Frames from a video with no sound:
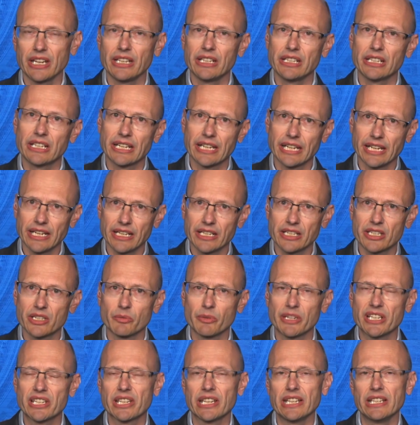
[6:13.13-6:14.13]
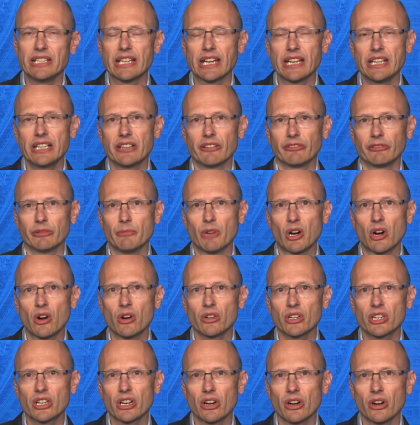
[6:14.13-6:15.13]
In kids, we see data from
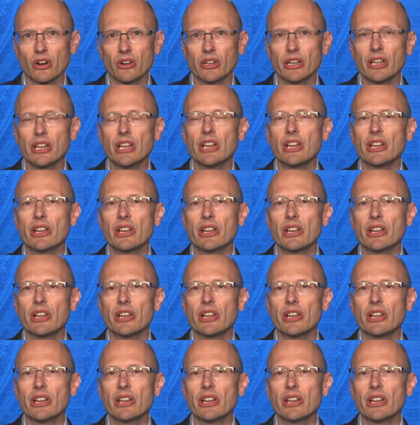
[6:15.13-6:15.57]
Hong Kong,